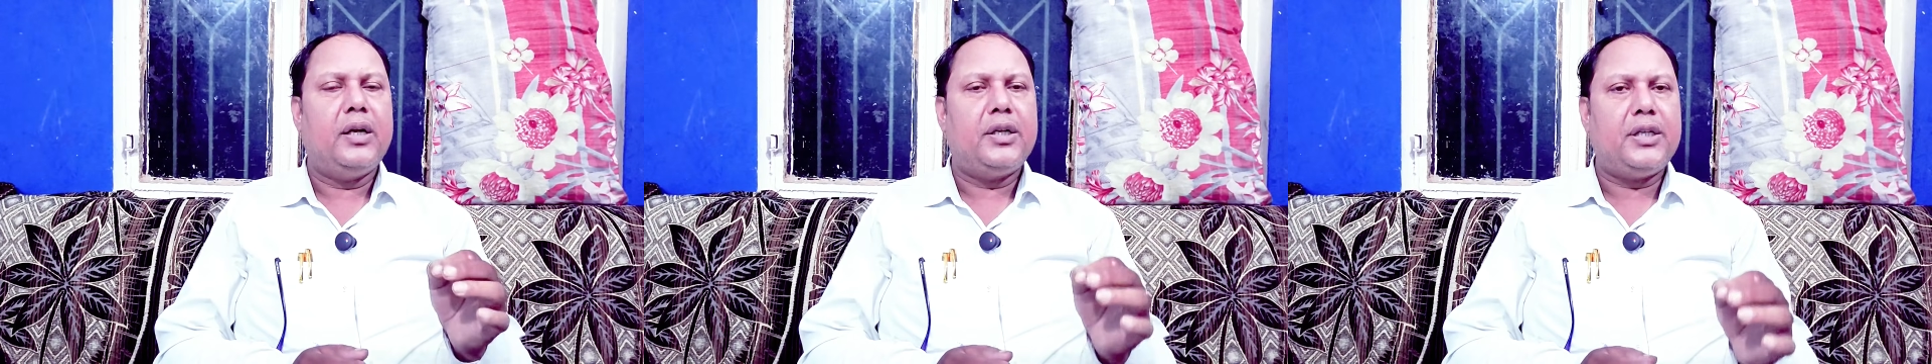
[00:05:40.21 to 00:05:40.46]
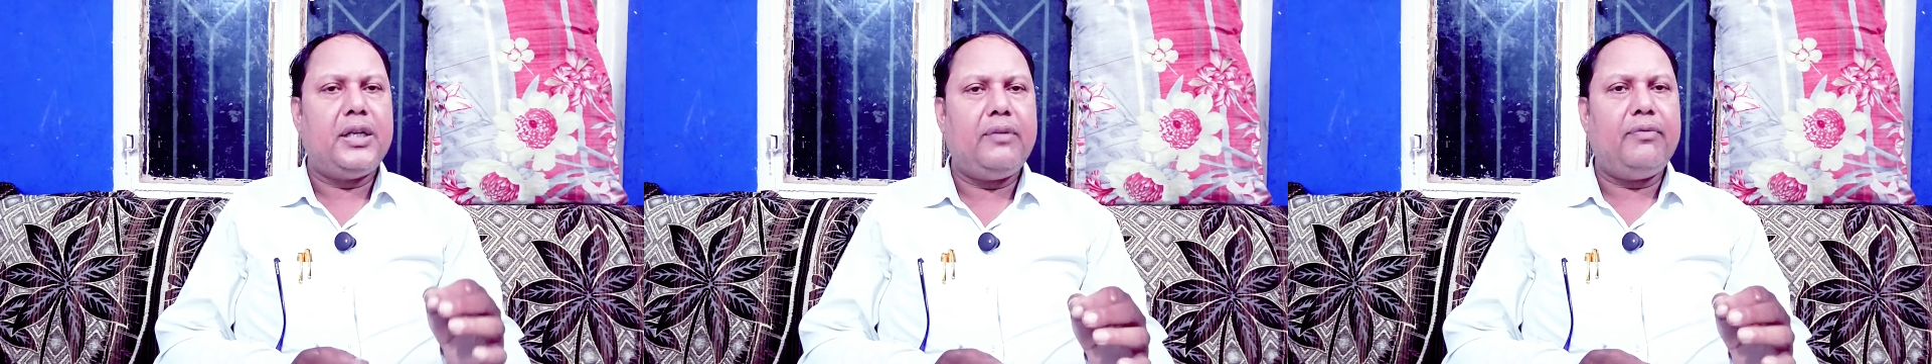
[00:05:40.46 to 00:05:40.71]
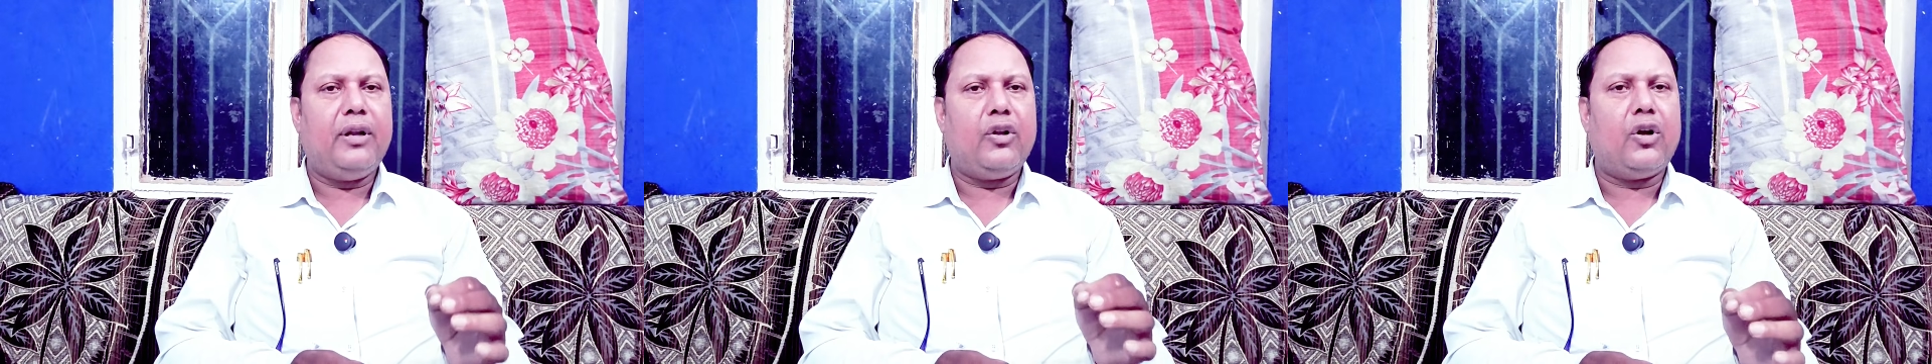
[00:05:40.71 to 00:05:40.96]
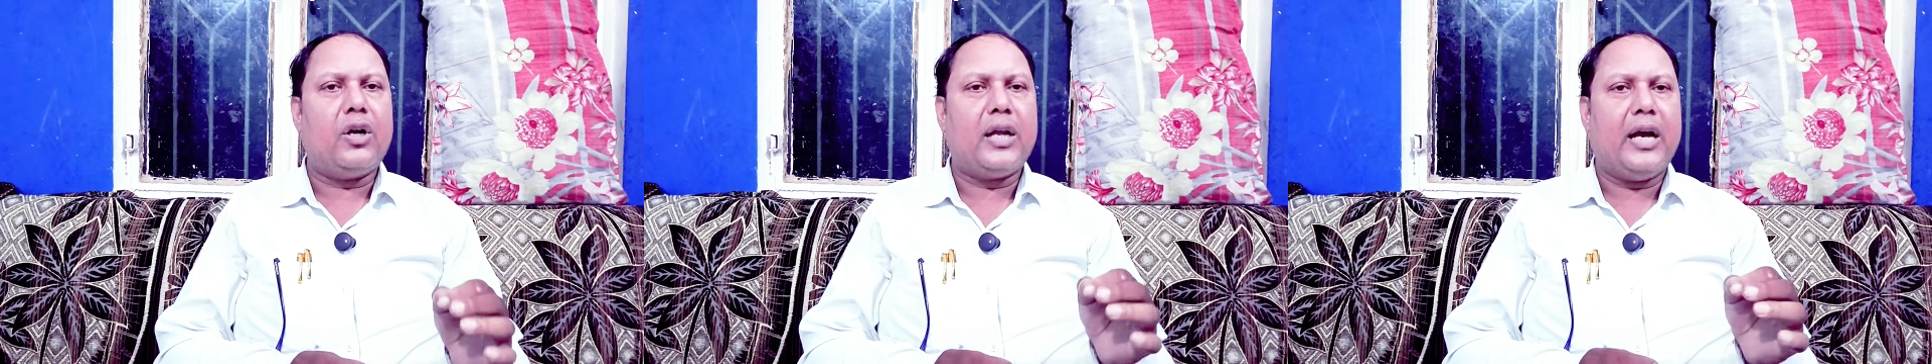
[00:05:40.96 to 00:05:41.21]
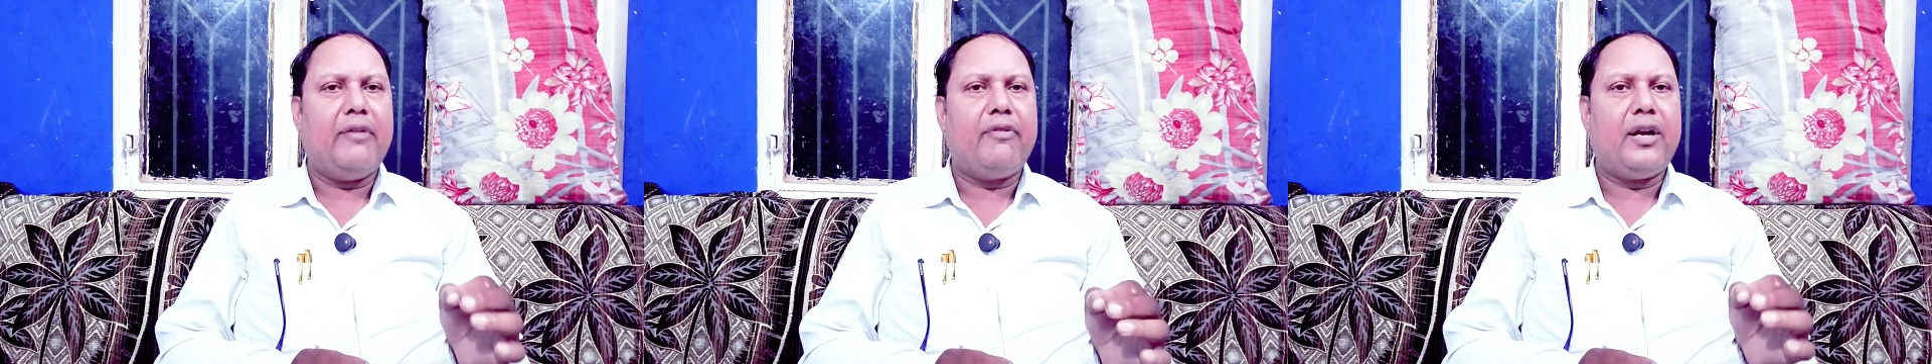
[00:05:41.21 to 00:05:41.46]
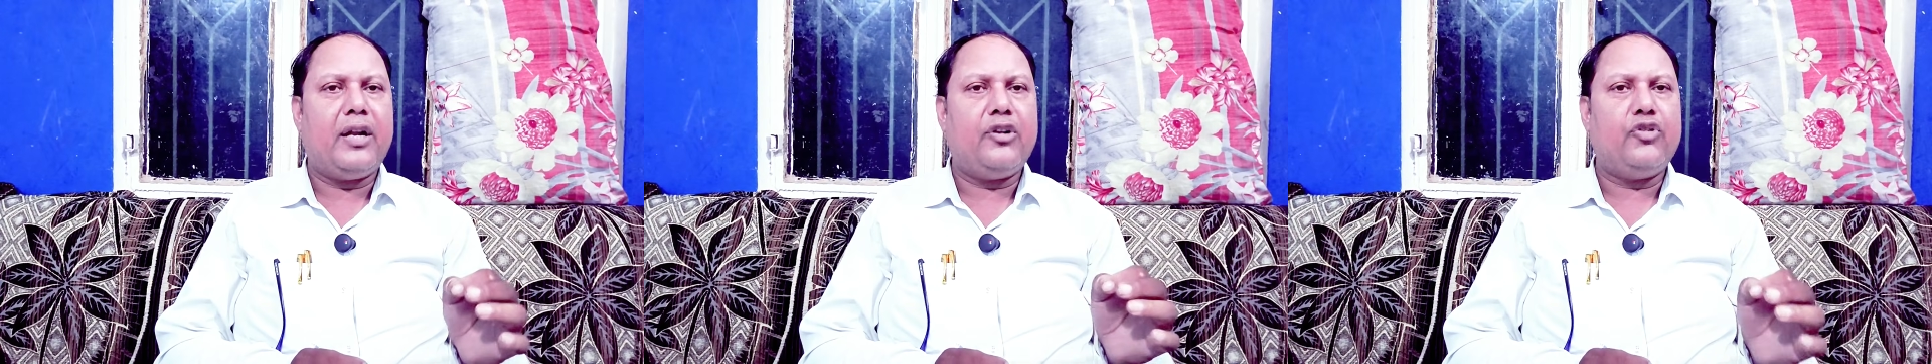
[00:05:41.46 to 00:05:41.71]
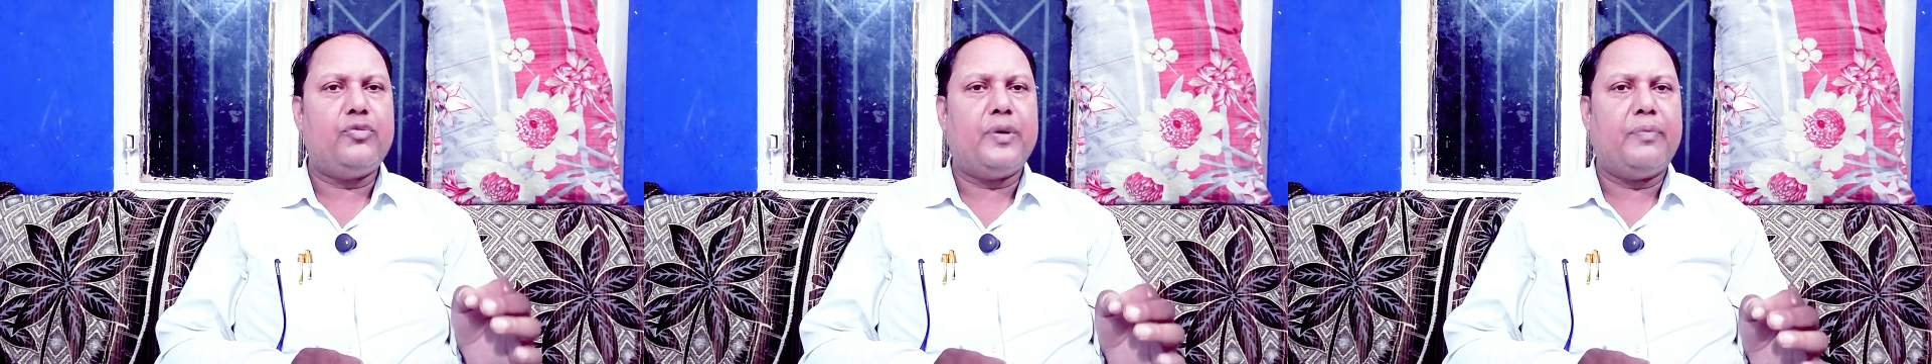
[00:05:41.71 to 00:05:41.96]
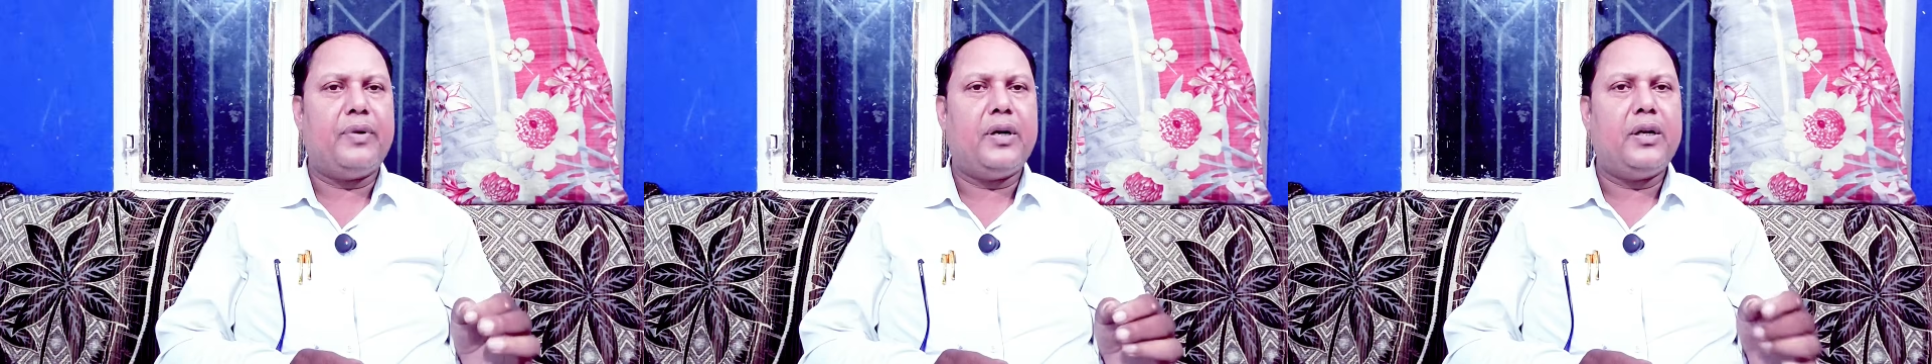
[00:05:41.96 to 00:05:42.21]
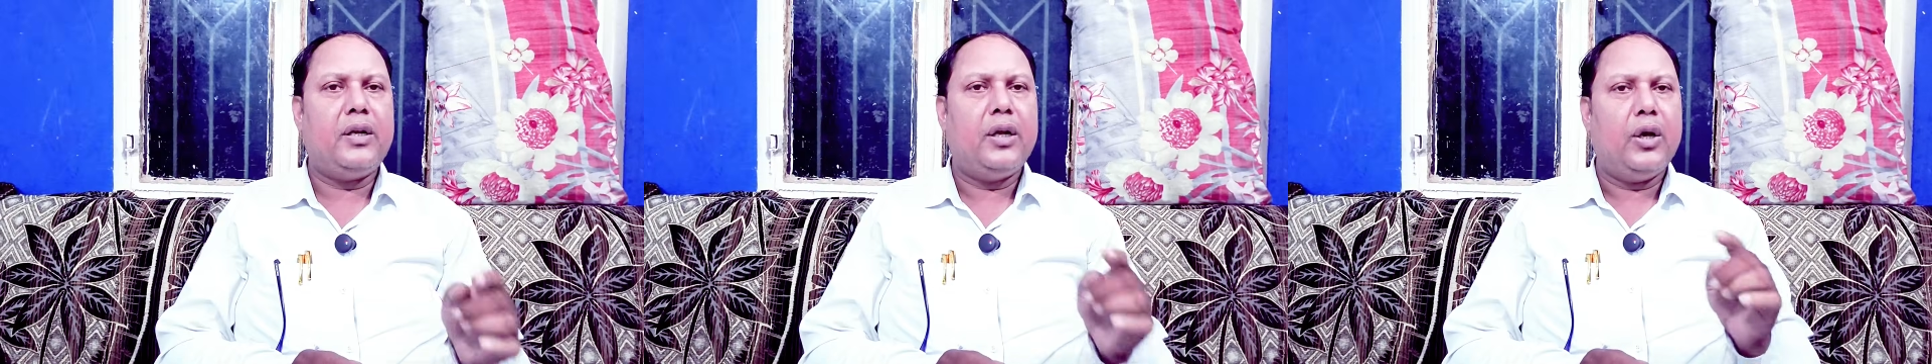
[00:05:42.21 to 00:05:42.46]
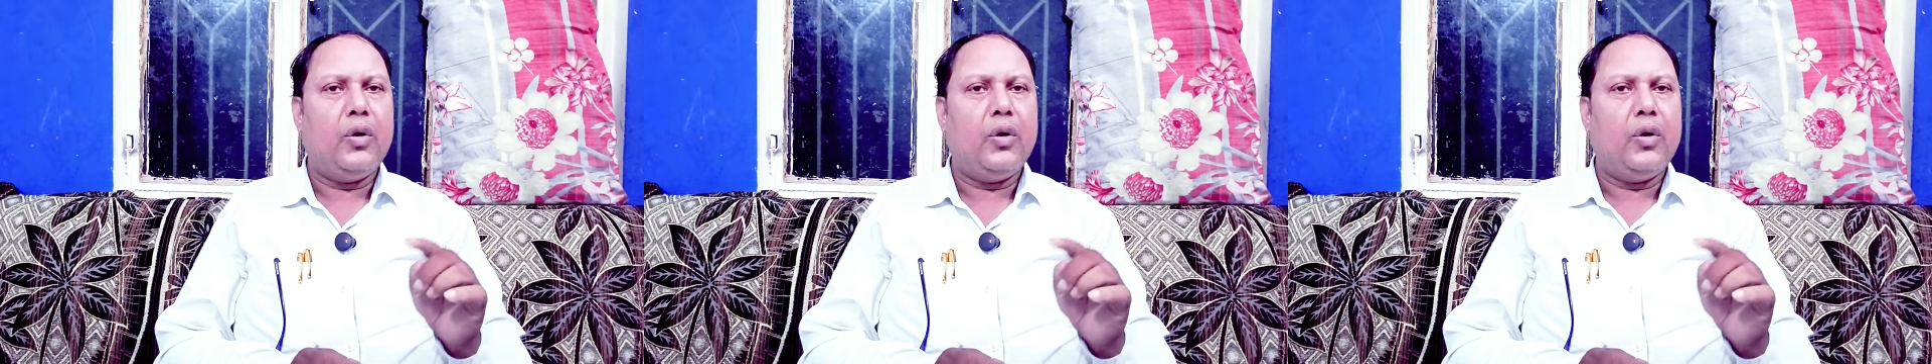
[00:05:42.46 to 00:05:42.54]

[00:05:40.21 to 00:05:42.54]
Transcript: She will not have read a newspaper.